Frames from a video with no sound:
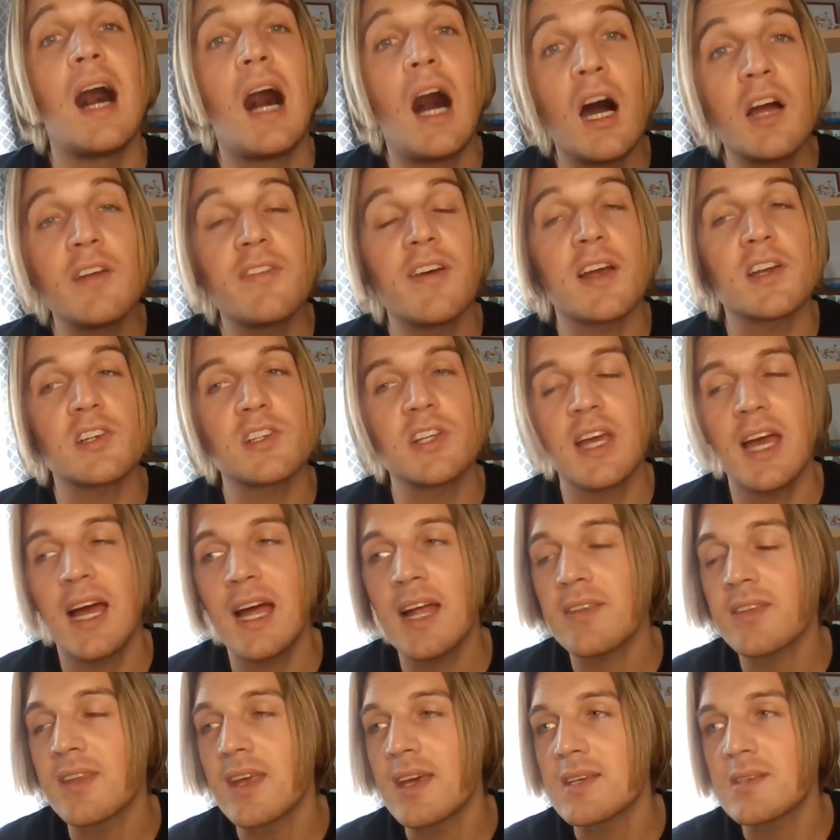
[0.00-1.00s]
I've actually
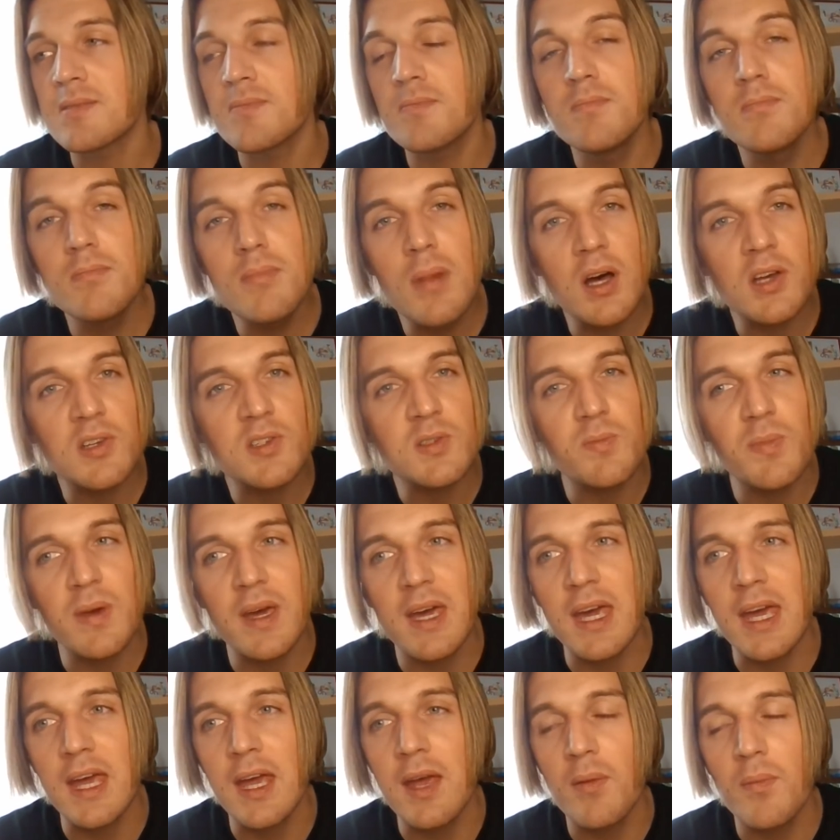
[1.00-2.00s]
had this, must
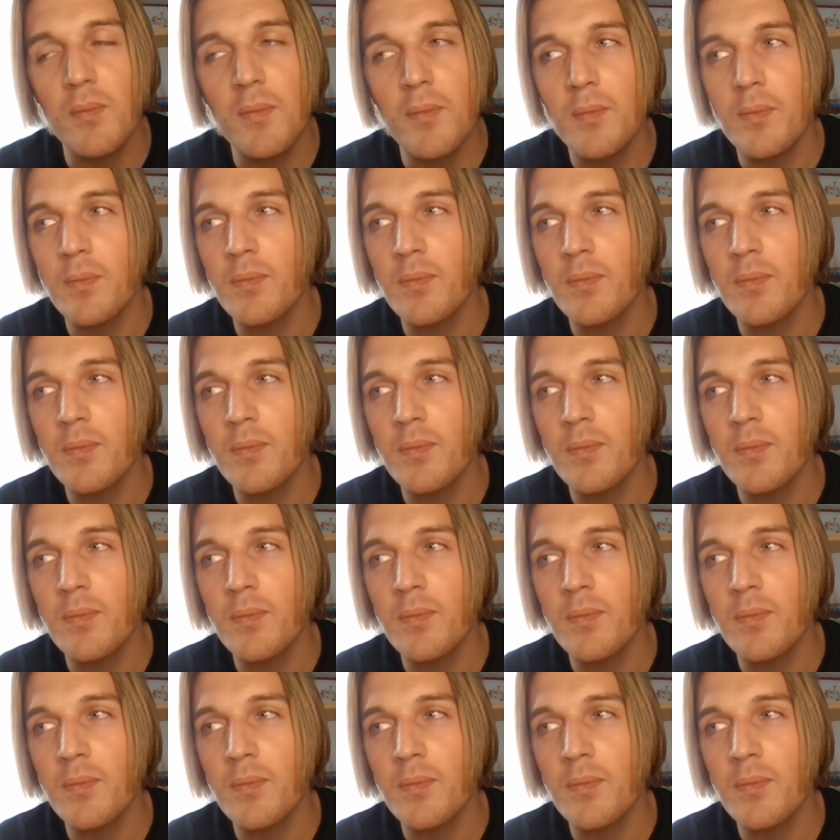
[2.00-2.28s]
be,